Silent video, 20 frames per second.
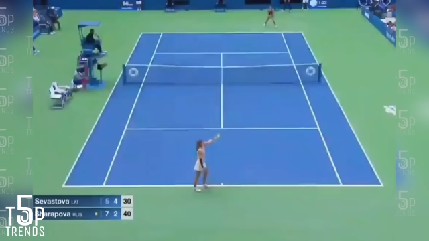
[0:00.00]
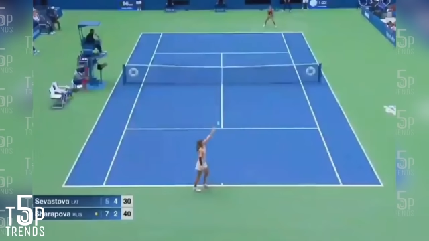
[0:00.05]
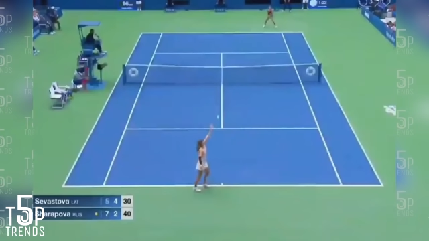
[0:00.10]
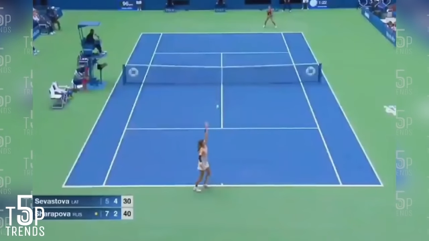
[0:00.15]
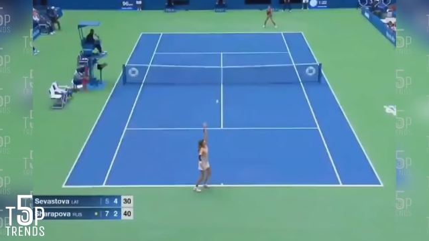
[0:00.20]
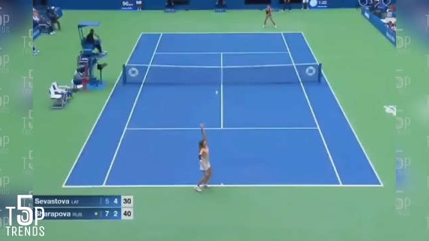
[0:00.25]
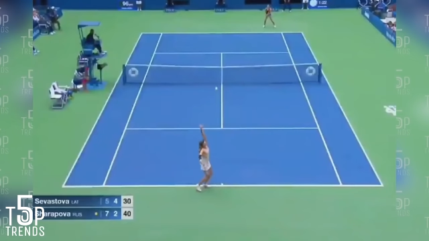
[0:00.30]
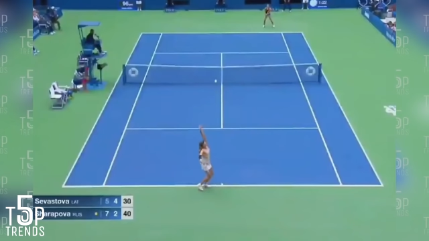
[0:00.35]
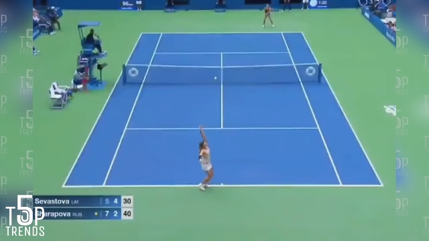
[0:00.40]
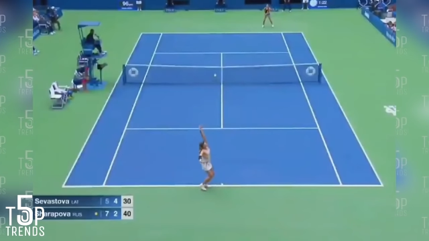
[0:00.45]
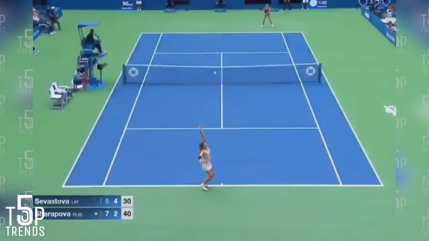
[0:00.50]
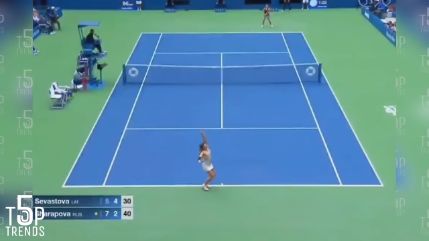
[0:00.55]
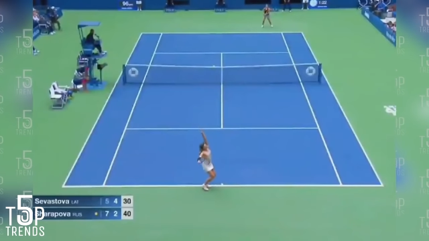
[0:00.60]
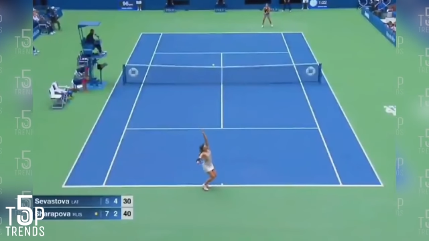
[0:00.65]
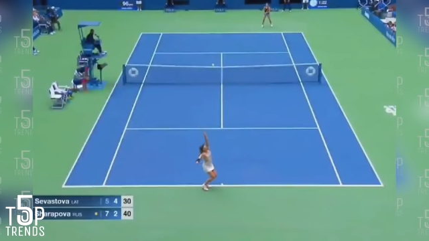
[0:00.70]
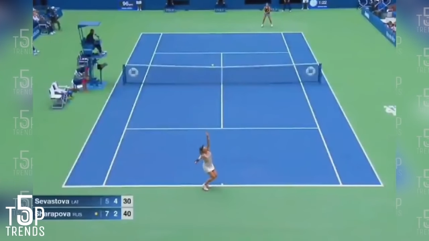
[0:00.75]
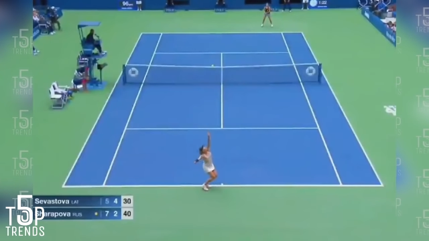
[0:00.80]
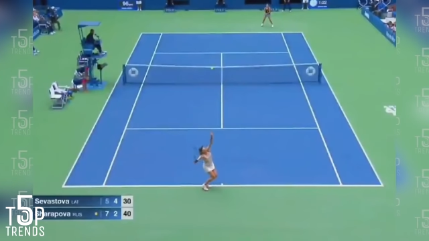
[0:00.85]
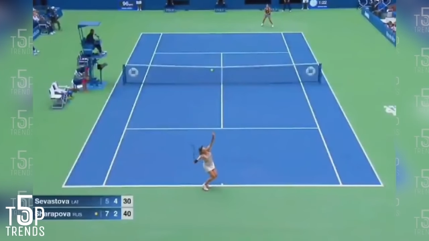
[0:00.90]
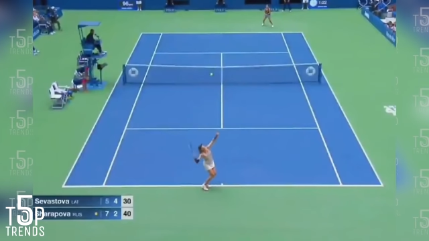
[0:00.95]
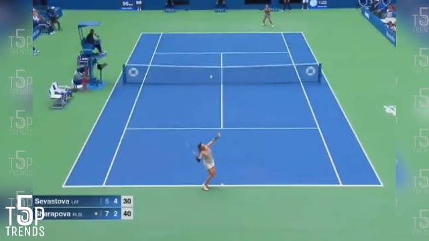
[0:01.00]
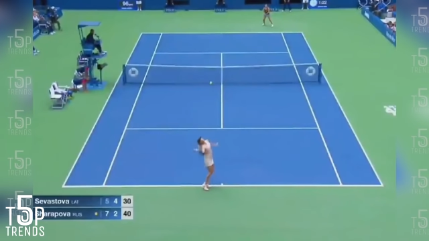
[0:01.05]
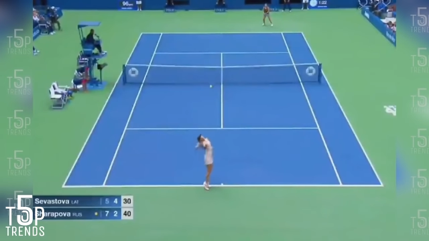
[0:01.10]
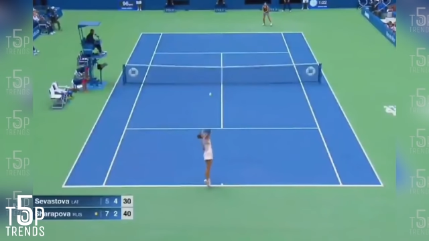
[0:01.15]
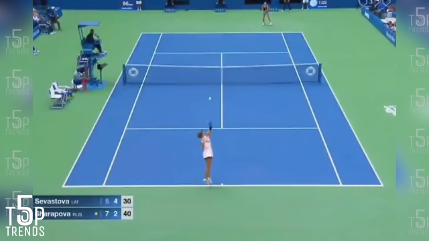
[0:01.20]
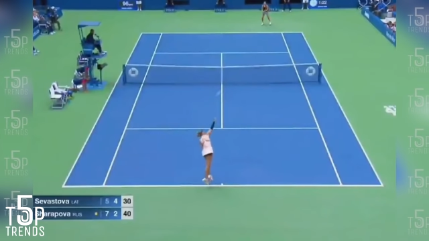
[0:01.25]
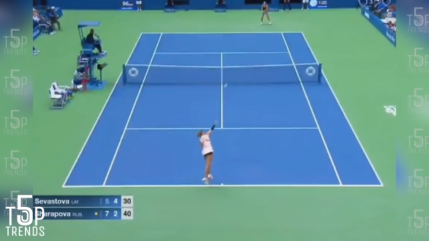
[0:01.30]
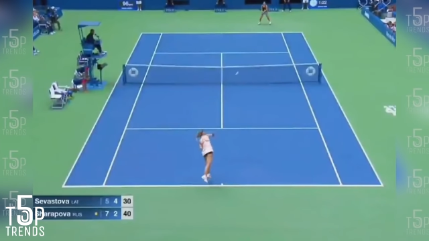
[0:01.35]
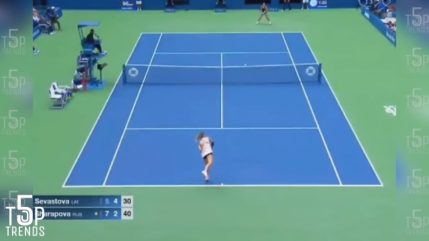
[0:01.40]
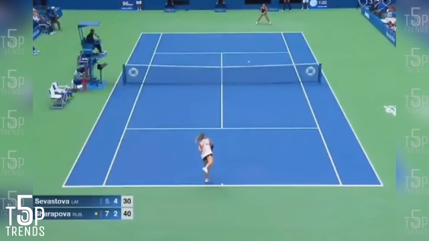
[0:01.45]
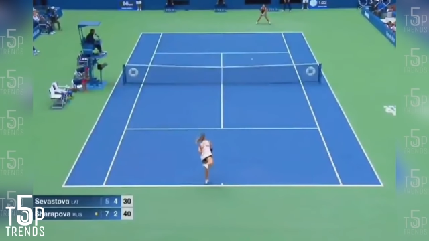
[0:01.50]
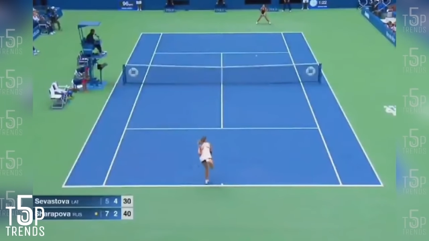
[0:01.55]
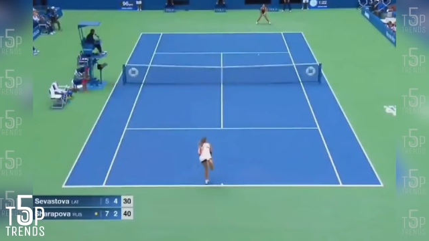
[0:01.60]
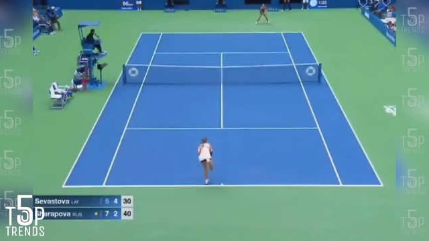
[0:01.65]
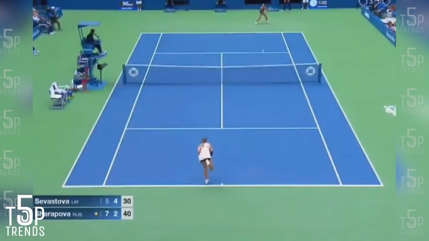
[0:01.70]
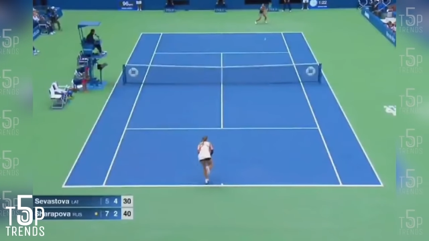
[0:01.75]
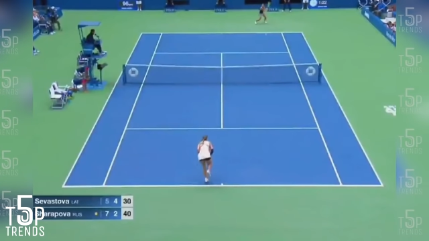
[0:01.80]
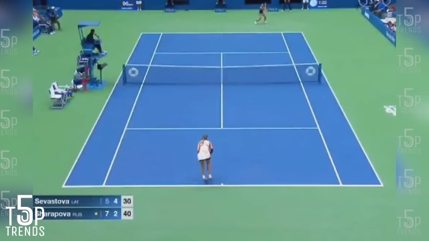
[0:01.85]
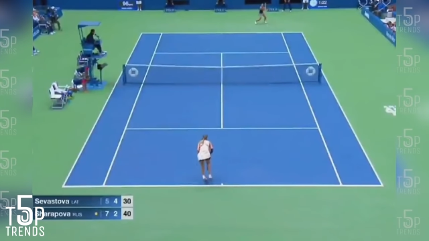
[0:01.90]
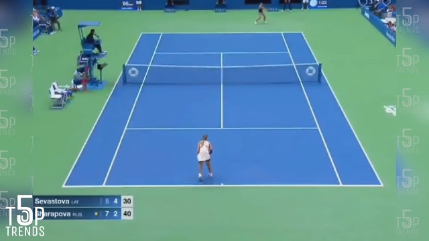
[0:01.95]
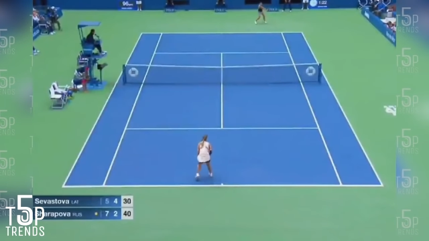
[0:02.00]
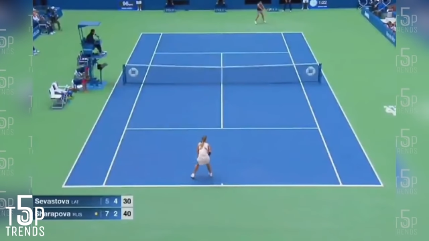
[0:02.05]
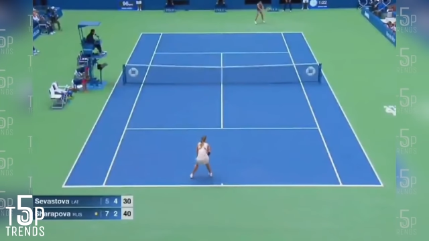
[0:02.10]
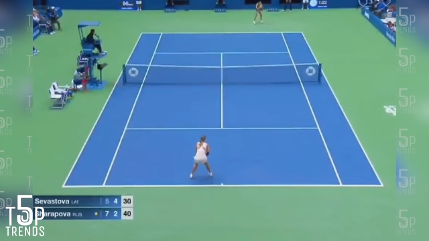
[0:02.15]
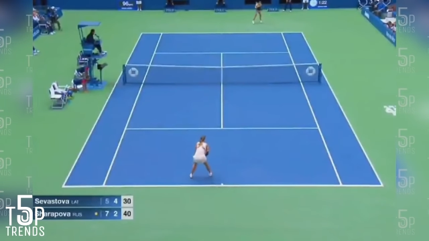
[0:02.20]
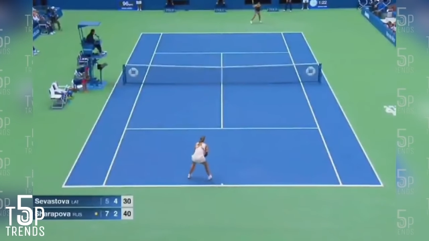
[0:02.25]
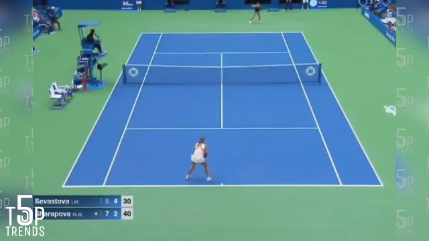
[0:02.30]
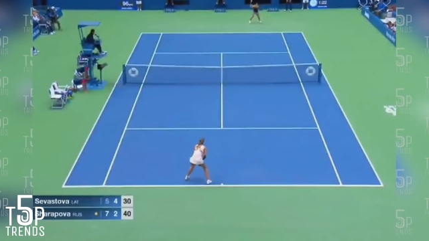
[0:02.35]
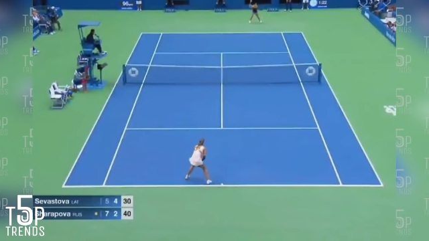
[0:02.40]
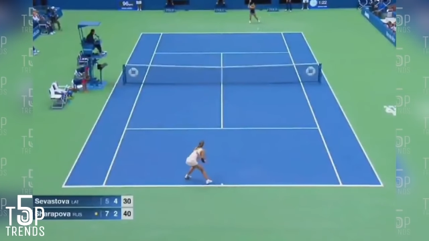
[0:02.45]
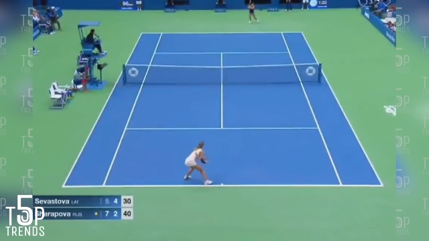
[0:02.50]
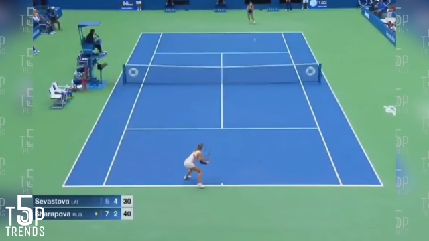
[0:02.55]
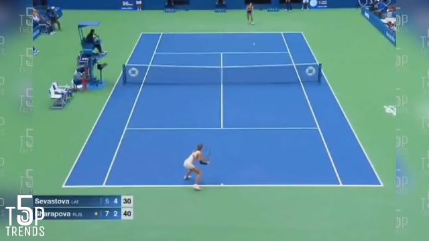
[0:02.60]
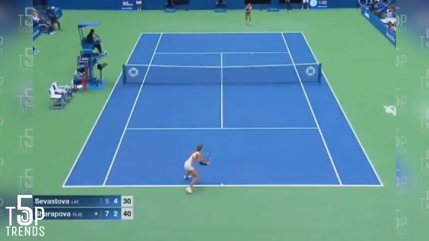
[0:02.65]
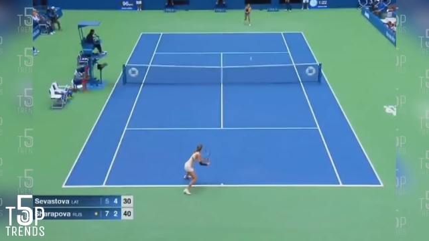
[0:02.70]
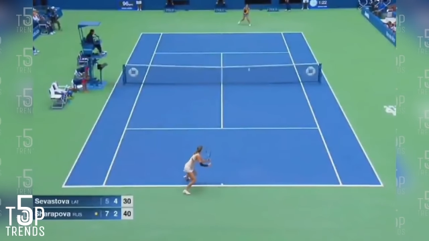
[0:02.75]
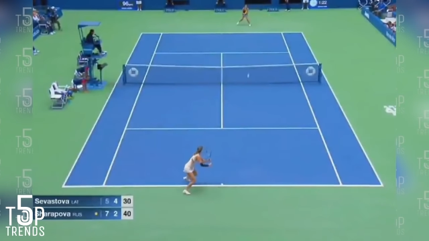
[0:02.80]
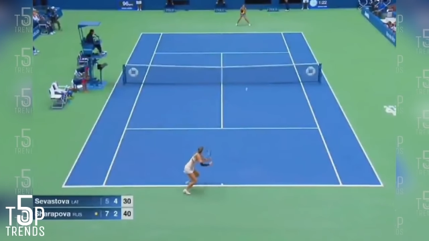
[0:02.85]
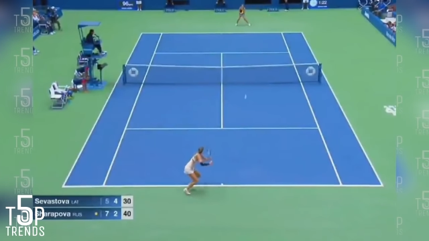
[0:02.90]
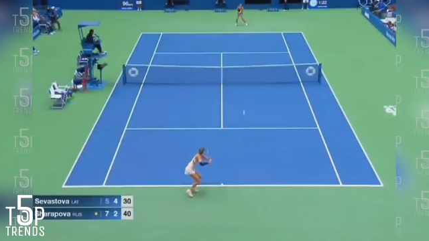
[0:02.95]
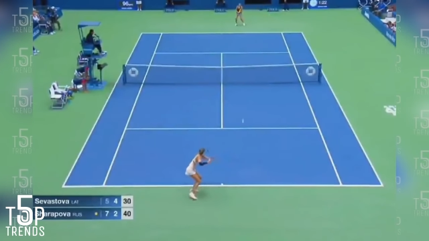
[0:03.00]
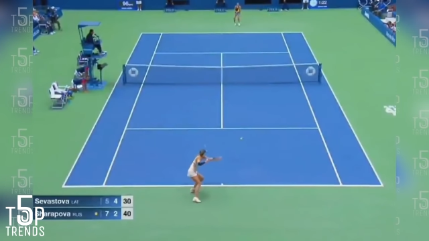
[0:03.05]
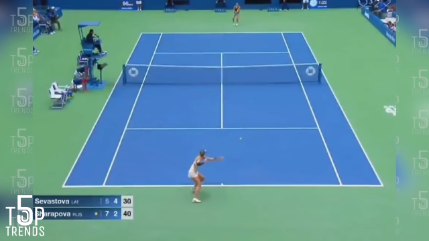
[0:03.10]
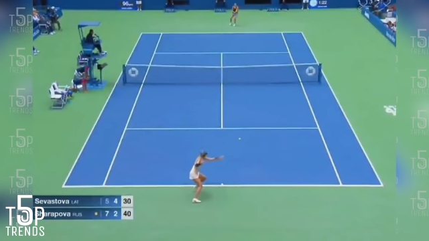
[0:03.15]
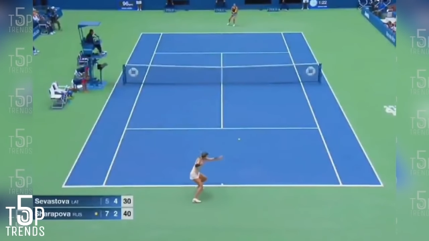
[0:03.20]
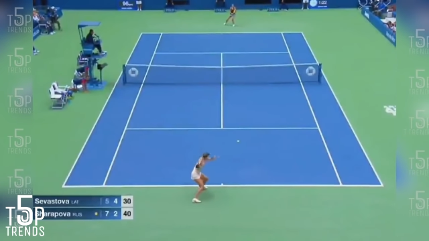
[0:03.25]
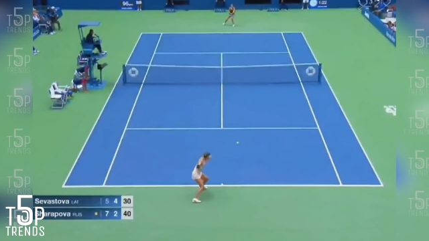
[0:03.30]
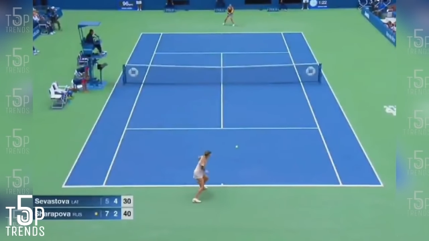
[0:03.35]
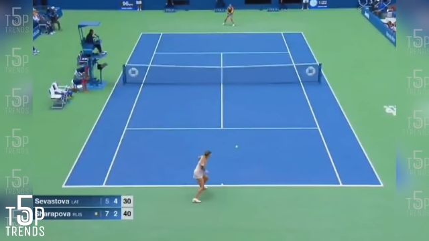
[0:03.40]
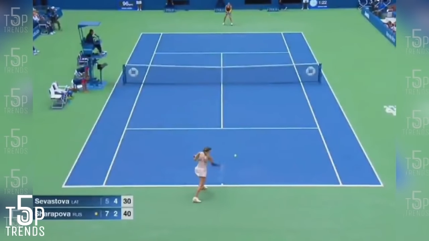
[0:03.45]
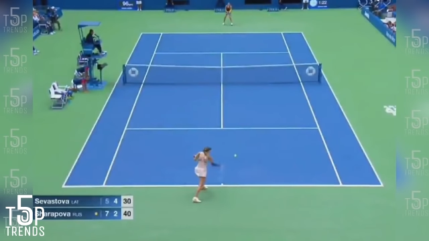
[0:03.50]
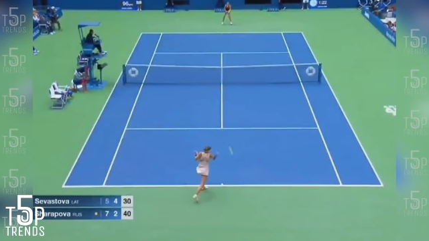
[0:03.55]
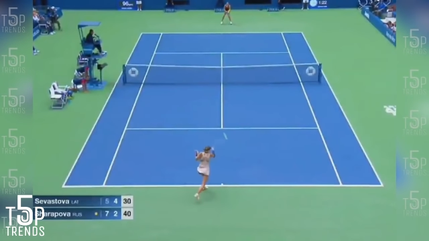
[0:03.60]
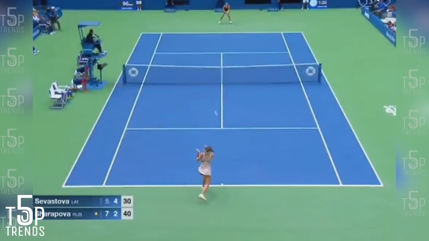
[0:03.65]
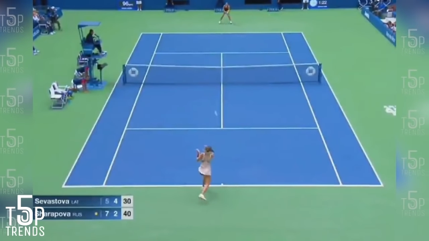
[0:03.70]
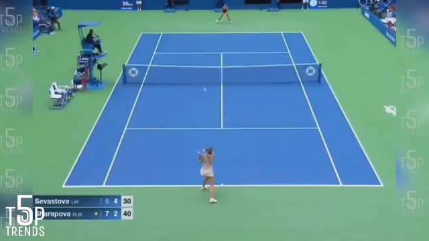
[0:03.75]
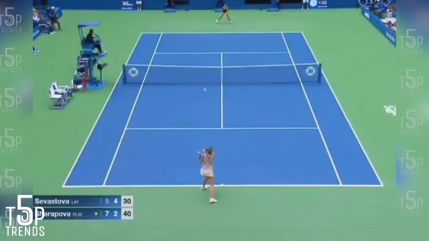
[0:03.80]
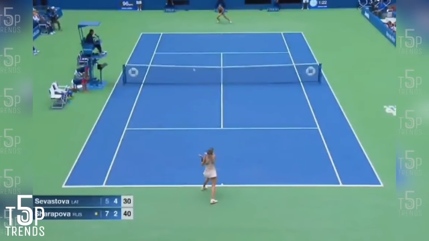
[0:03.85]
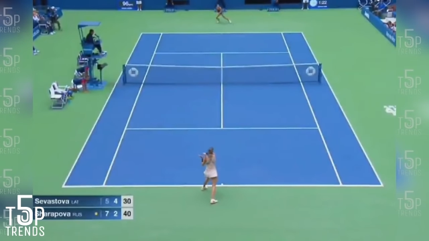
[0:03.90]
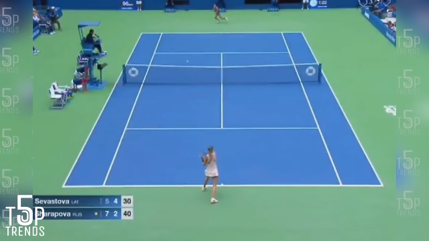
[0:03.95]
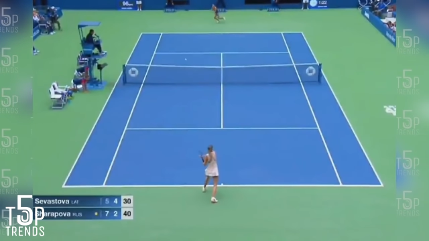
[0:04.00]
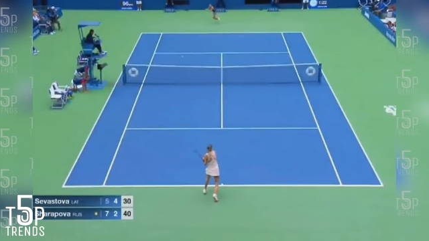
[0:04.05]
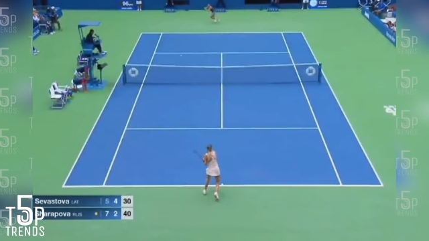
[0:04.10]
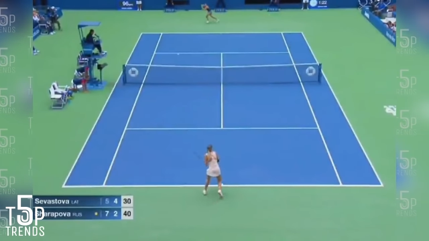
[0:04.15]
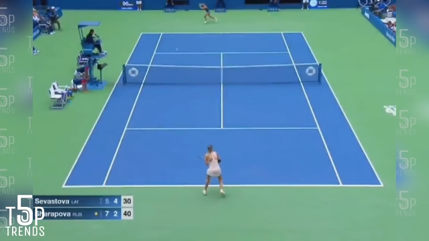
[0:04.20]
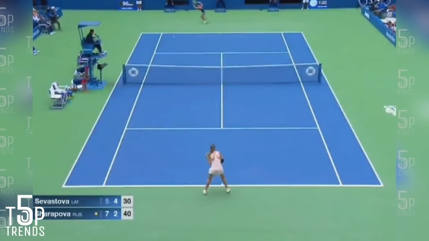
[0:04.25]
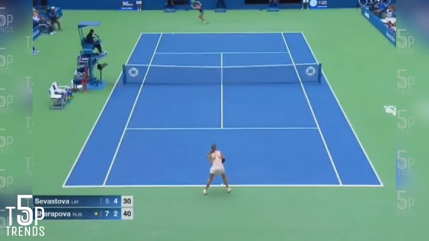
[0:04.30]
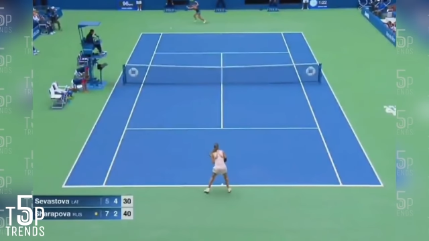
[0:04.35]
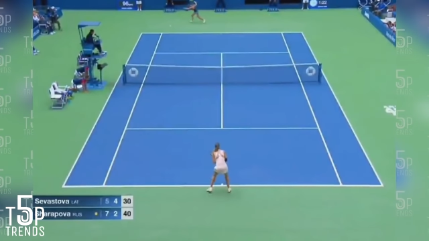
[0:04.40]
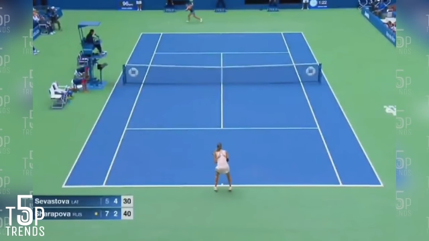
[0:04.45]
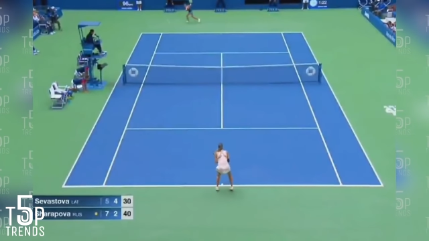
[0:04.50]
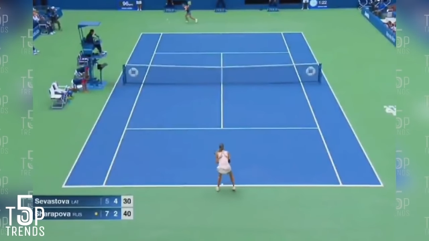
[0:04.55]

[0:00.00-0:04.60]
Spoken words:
[unreadable: no face in view]